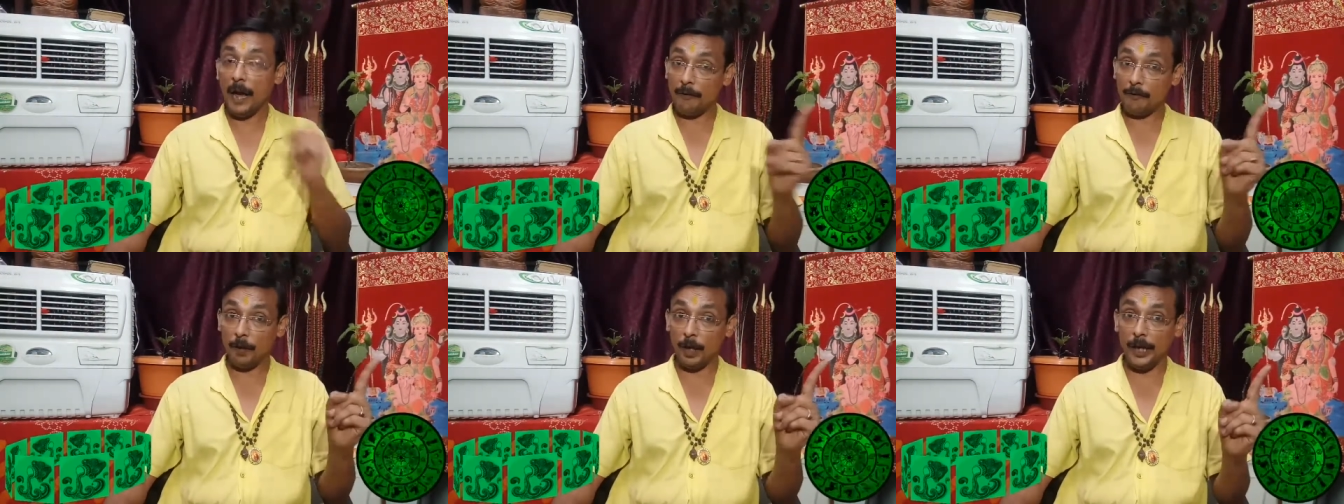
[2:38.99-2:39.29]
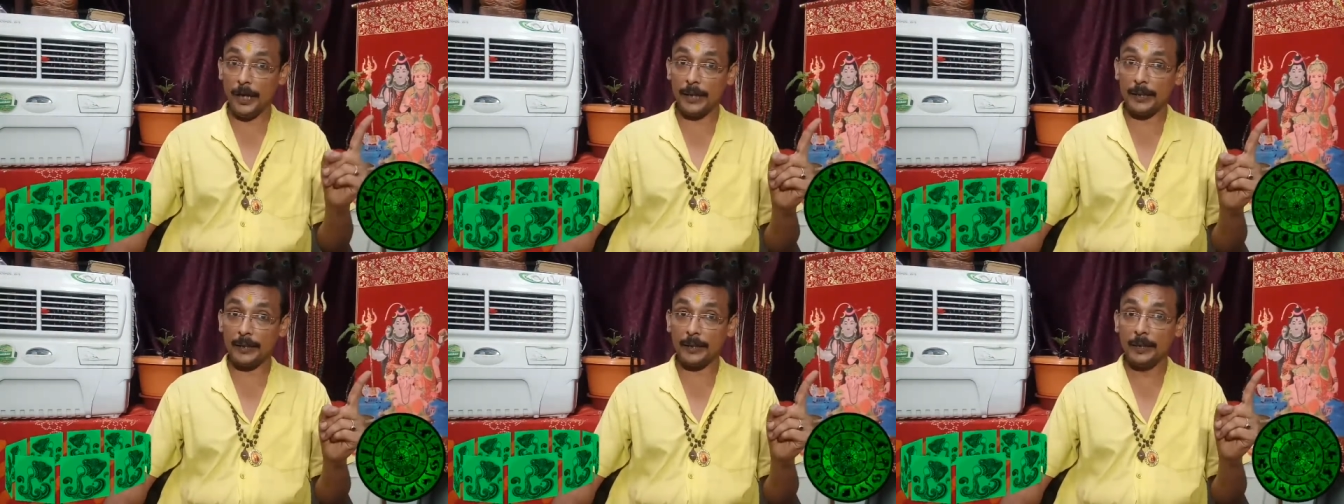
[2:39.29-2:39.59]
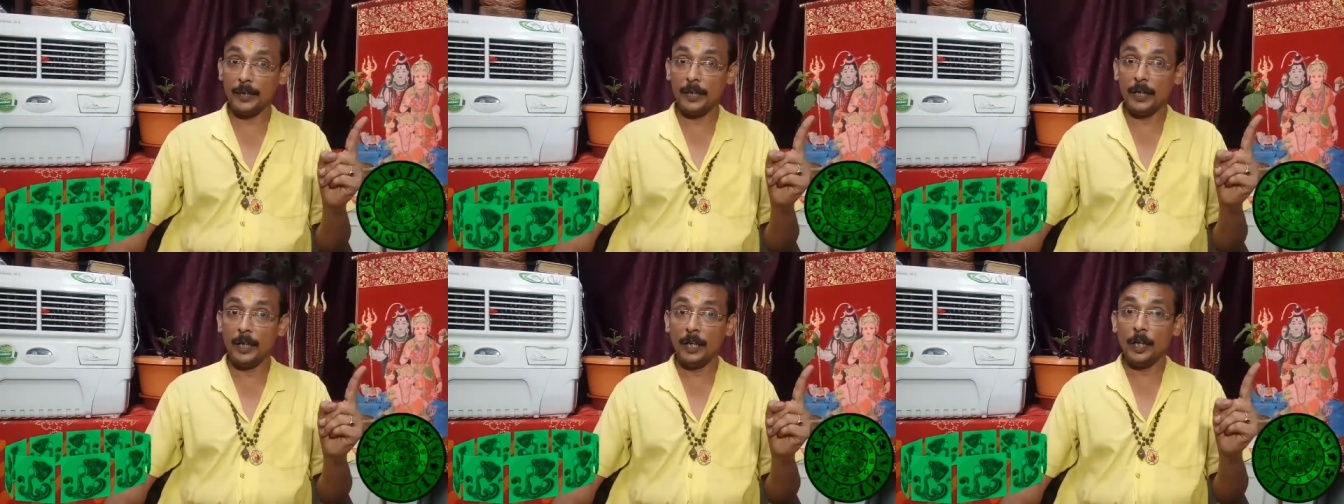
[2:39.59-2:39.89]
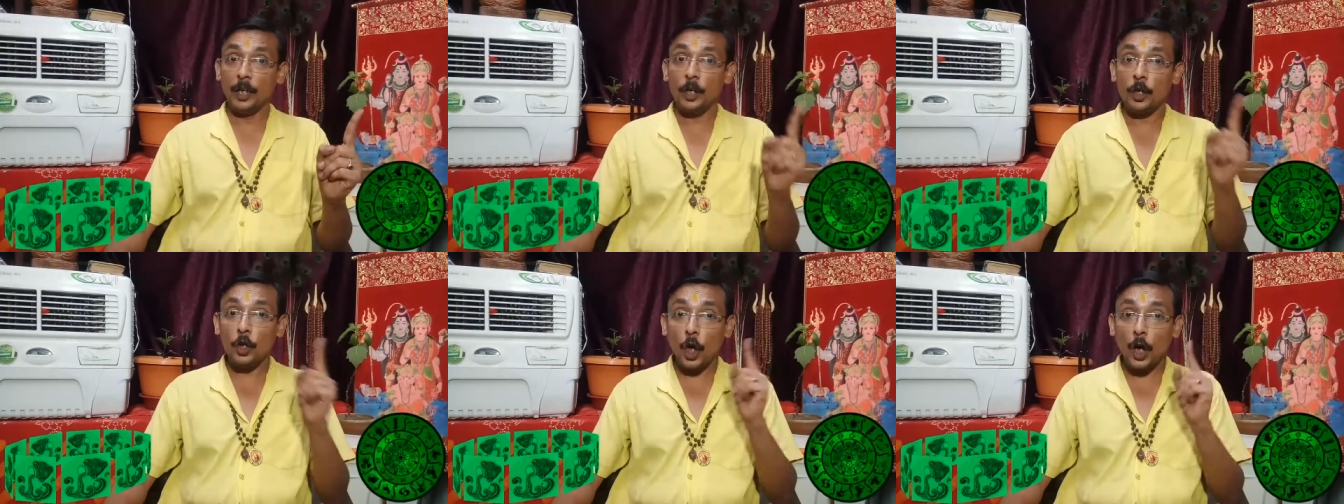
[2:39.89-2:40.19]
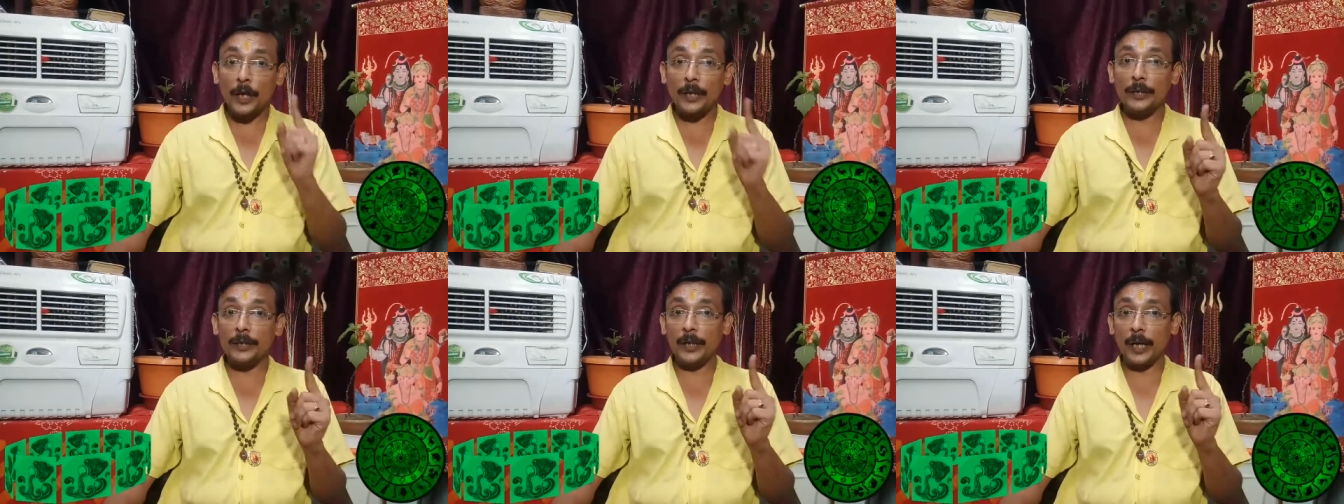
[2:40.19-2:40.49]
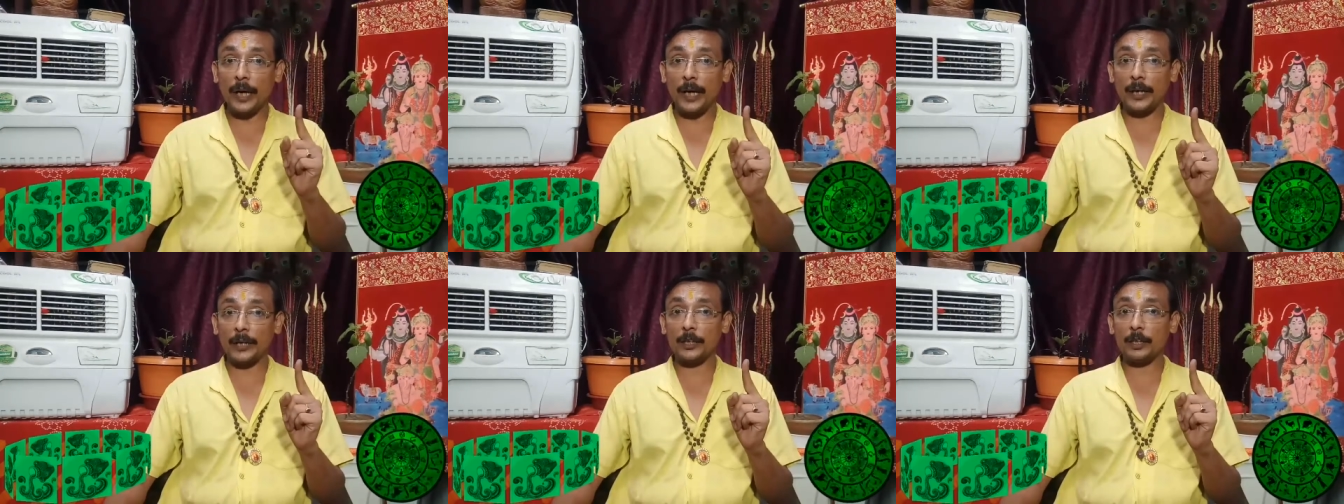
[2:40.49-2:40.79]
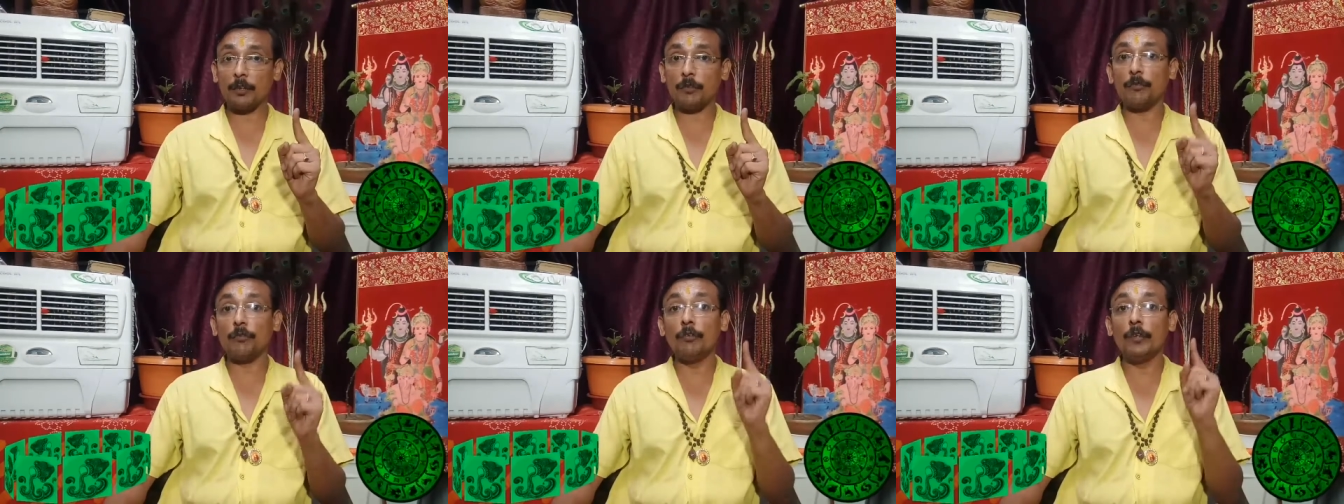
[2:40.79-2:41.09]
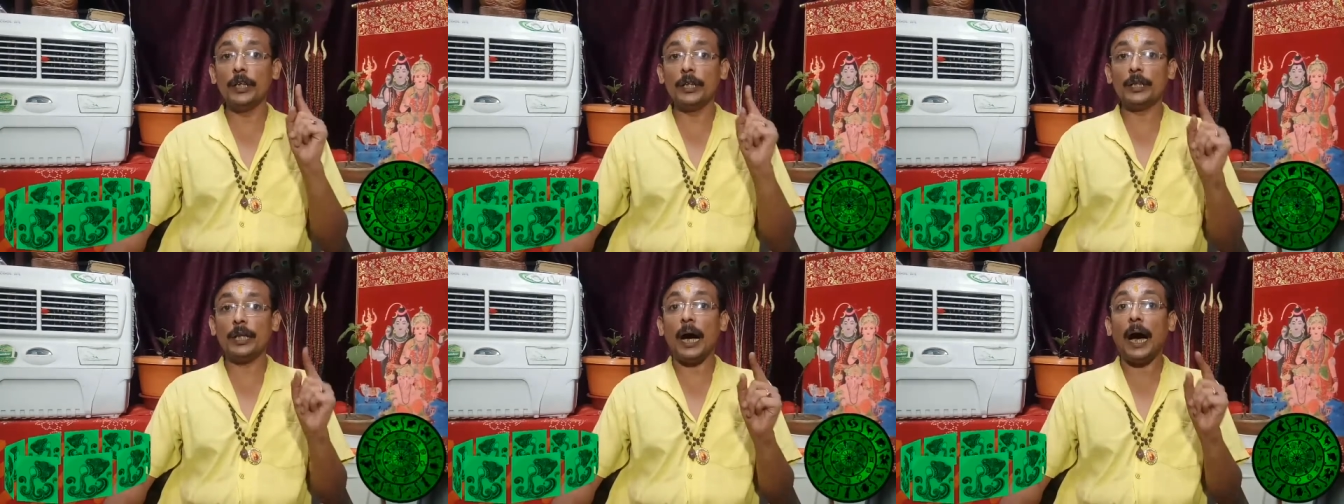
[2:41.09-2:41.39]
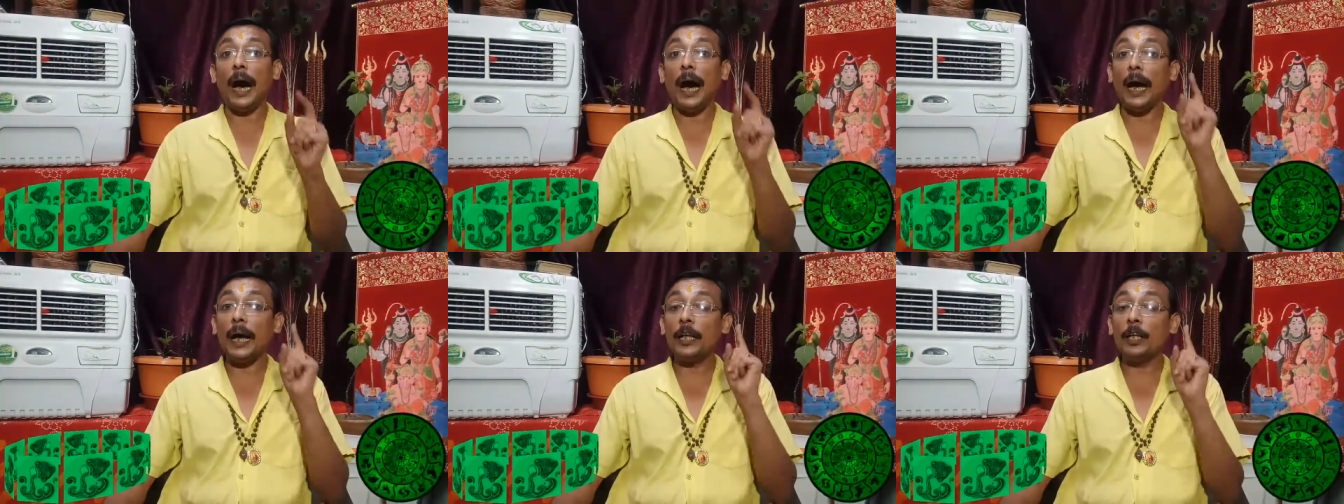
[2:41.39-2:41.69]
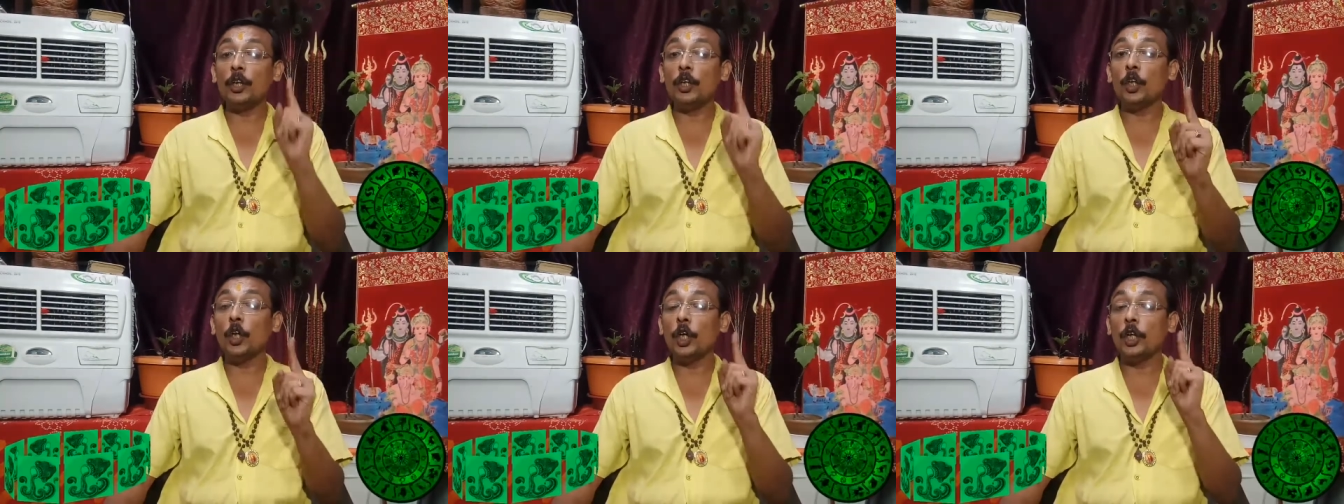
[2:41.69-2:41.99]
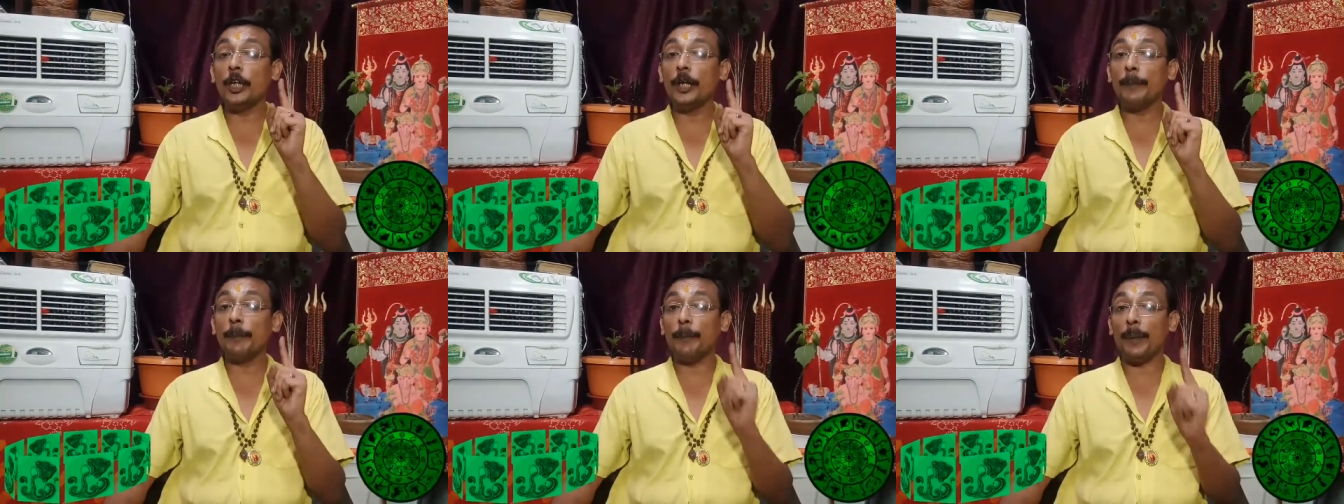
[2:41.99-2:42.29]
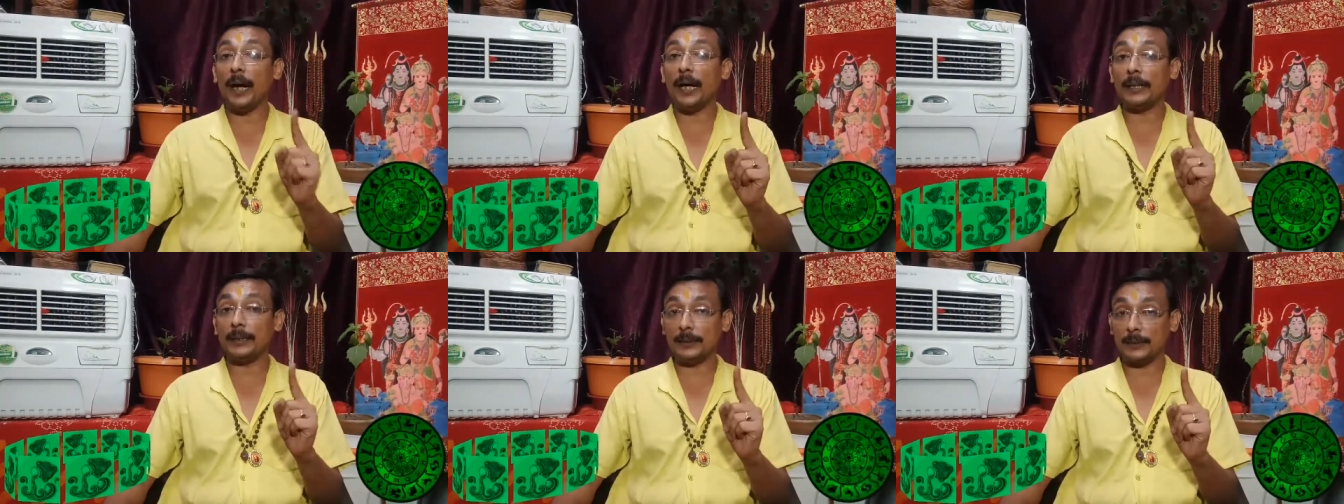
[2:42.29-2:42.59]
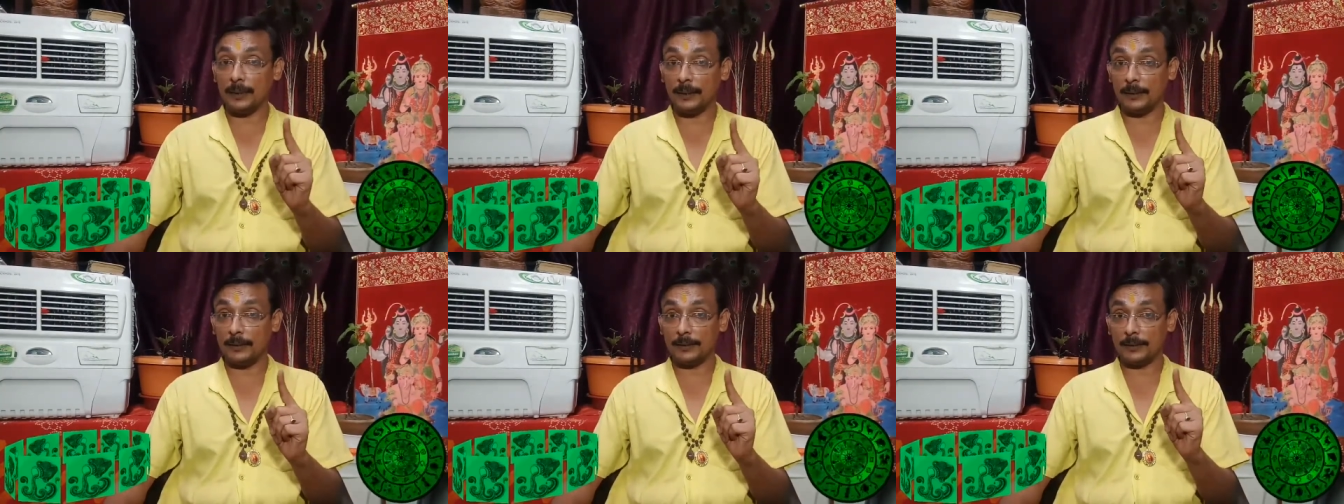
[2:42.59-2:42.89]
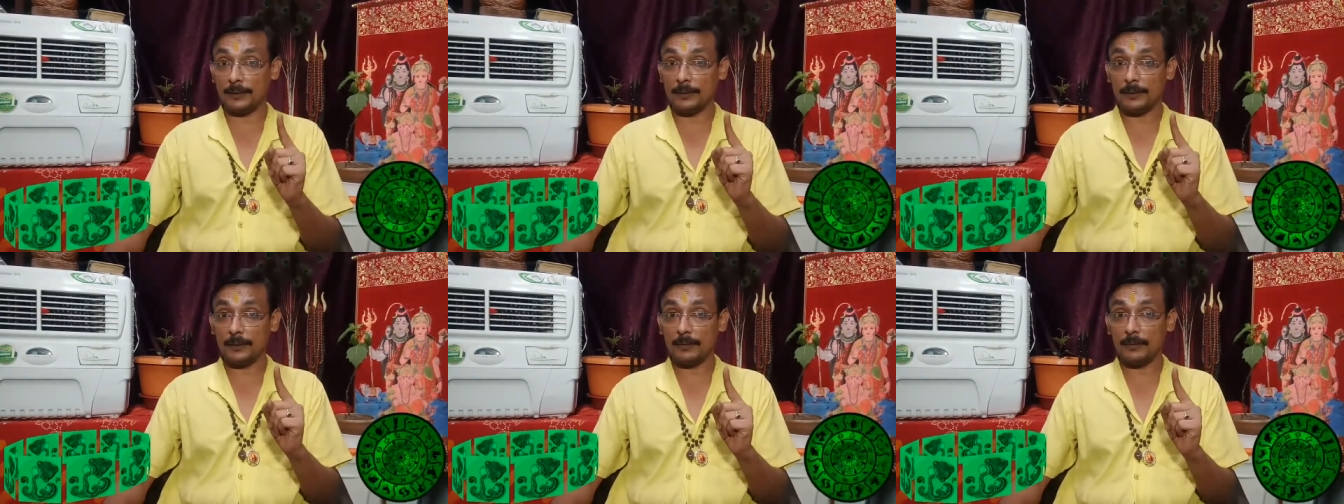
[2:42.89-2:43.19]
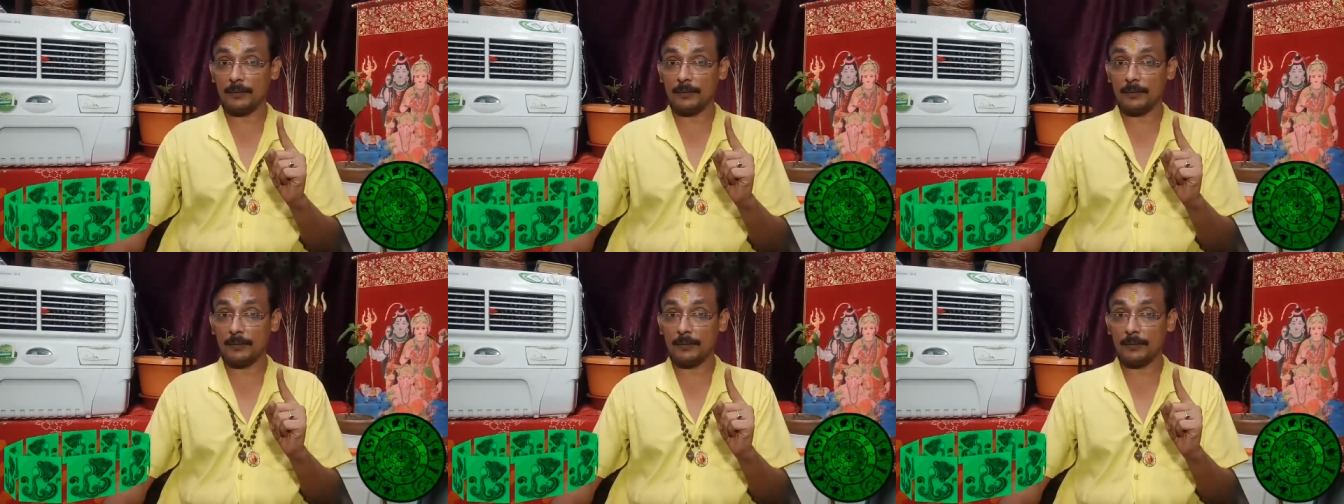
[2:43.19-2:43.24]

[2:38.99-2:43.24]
Avoid contact with unknown persons,